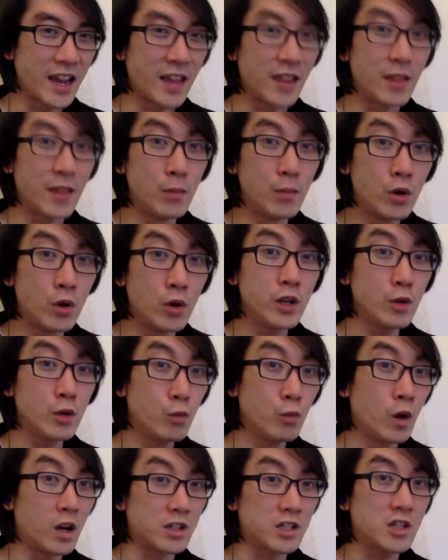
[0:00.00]
and the more you
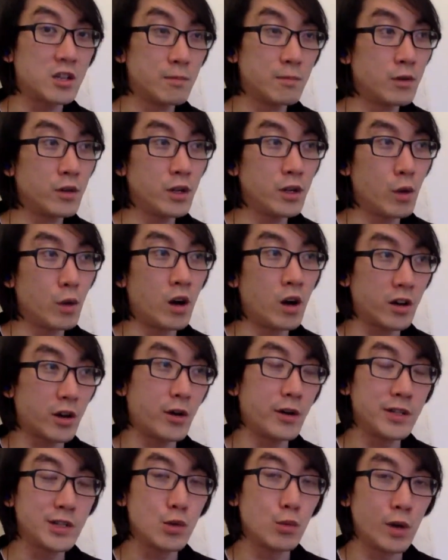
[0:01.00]
watch, the more you are
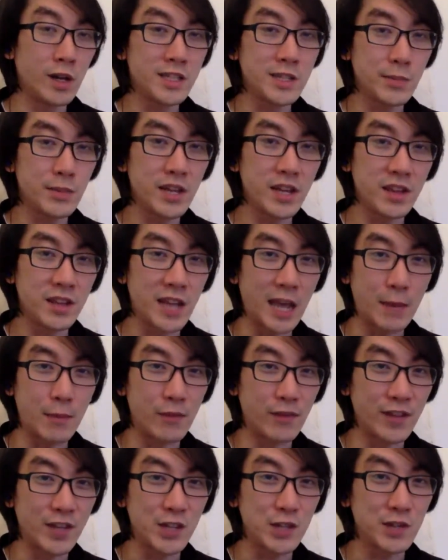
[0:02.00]
going to want to play the game
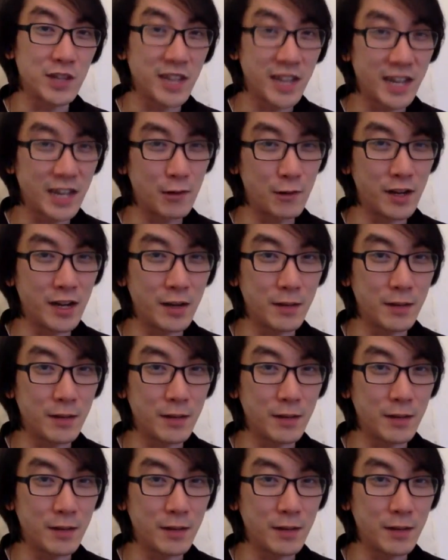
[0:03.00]
eventually anyway.